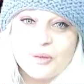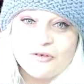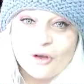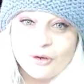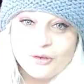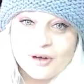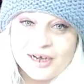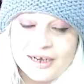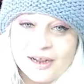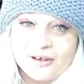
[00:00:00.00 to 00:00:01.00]
my phone
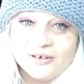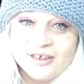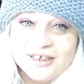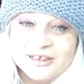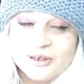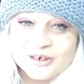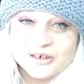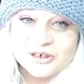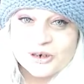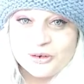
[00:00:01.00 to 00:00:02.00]
right now so I can
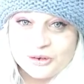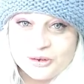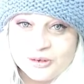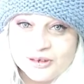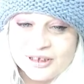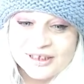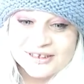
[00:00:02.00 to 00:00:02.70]
show you.